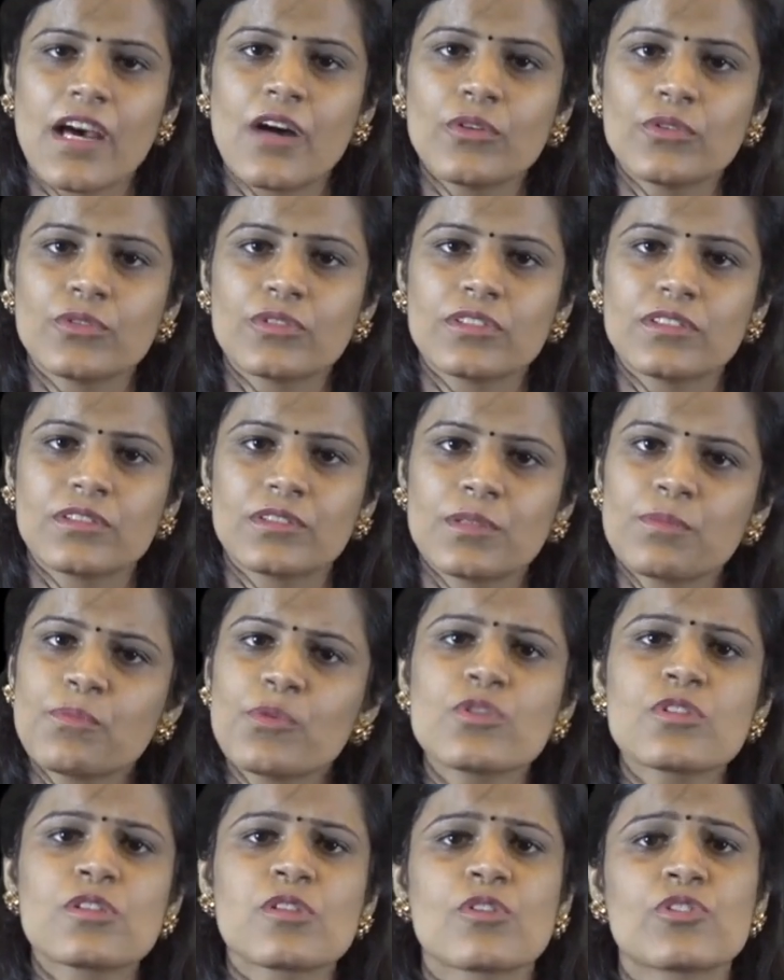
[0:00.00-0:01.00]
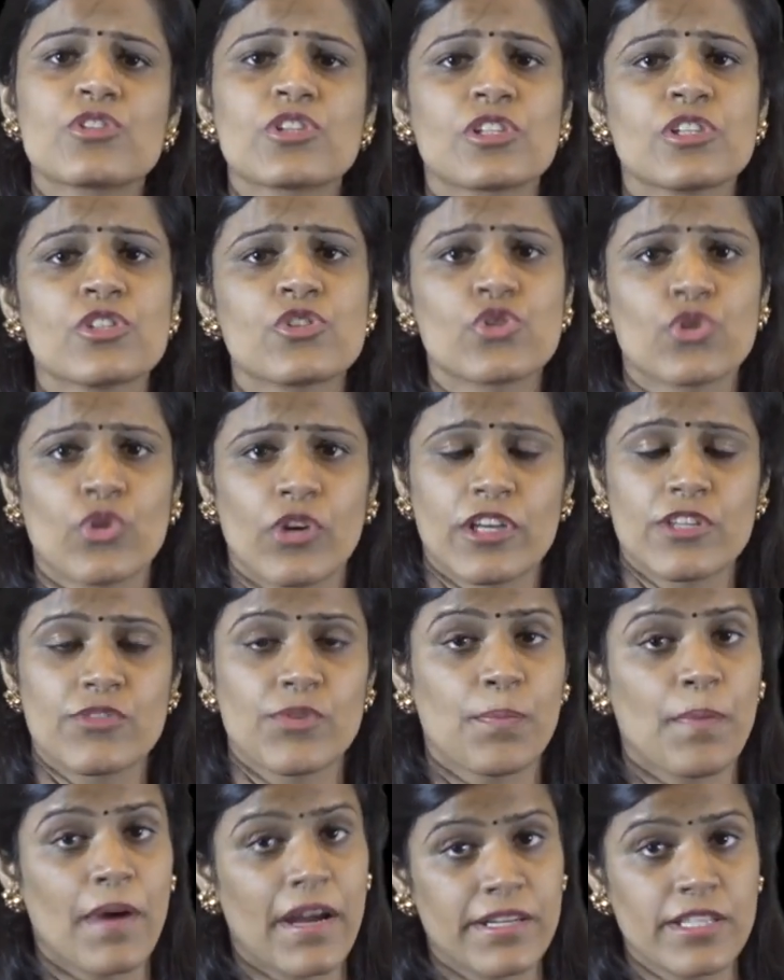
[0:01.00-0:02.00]
Now, the most logical
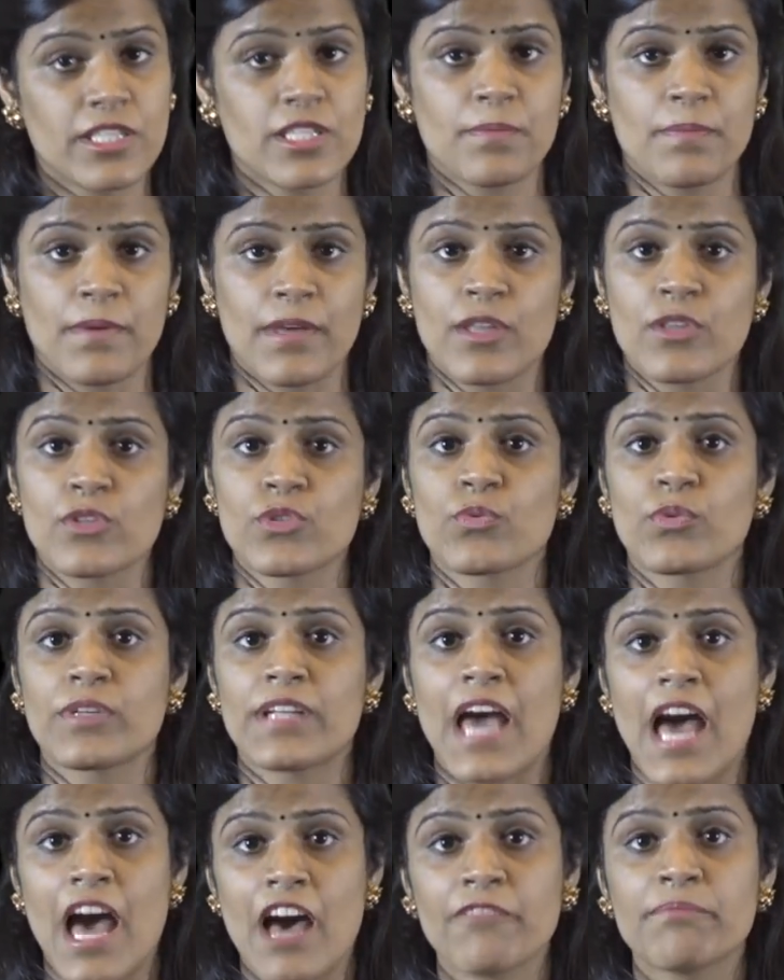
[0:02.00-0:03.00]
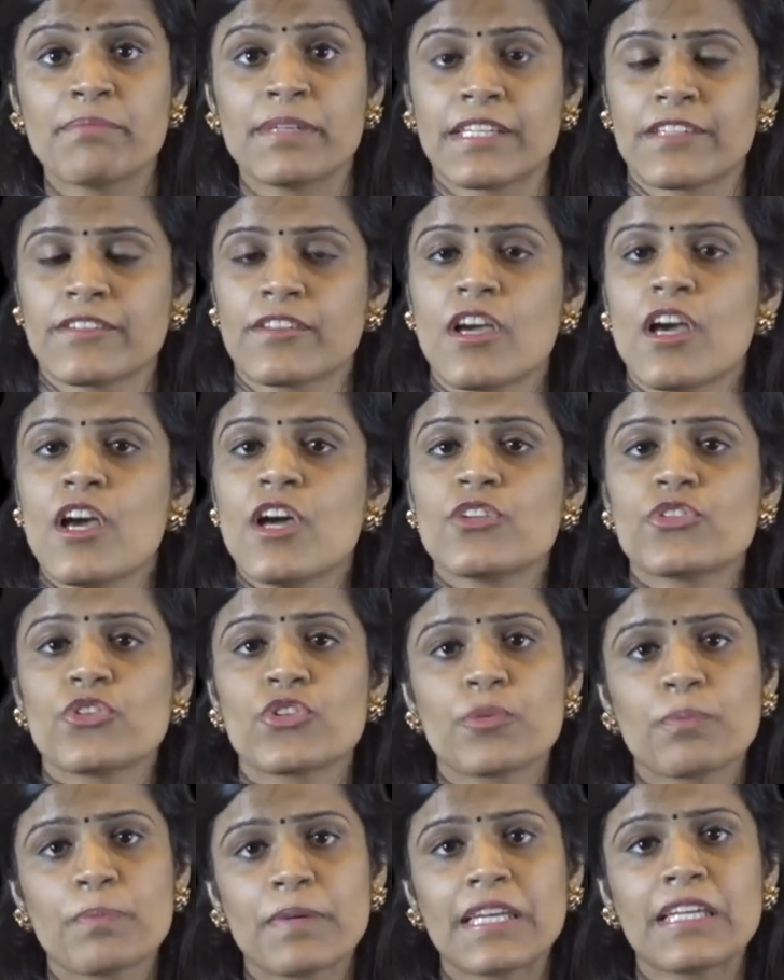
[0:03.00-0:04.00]
choice for participants would have been
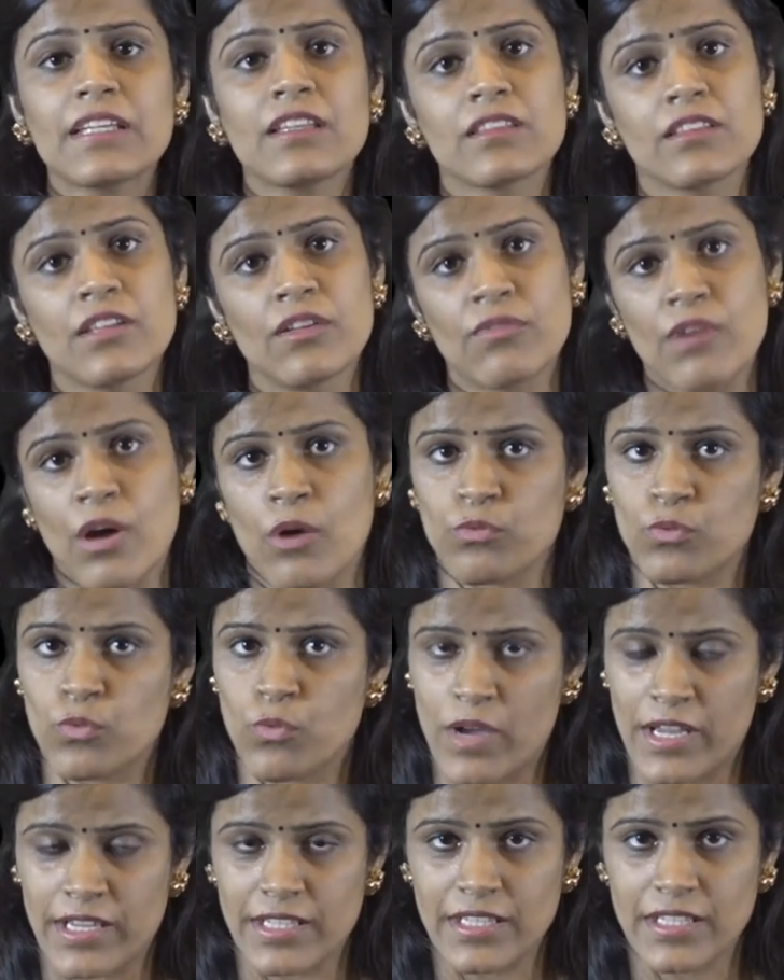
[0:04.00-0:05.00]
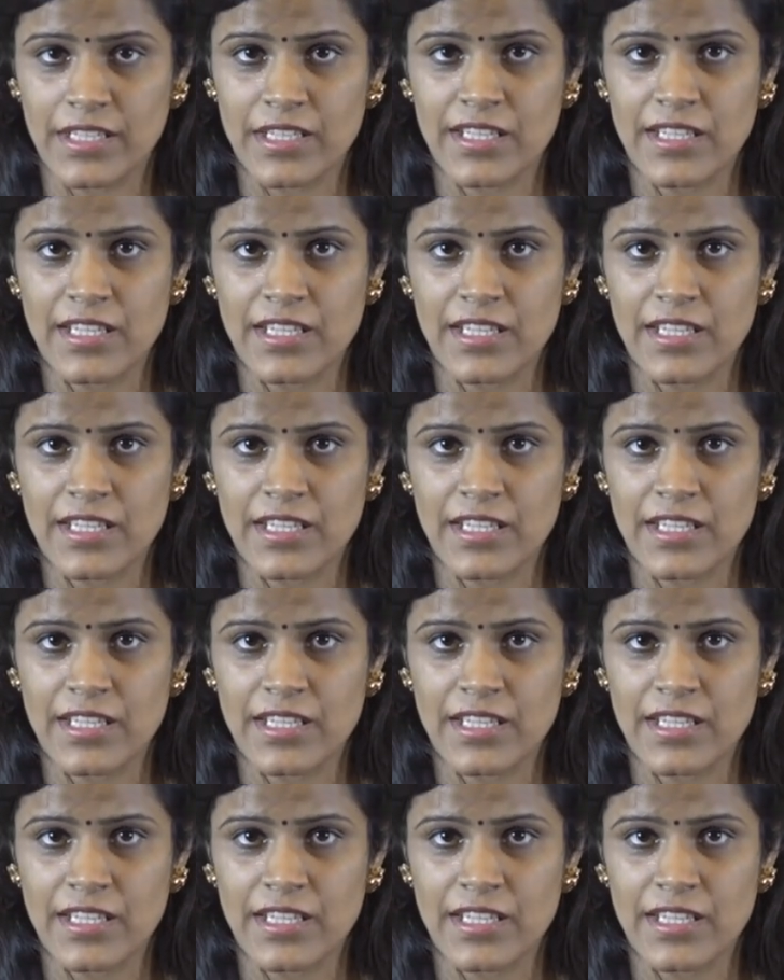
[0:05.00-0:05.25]
to repeat the round 1.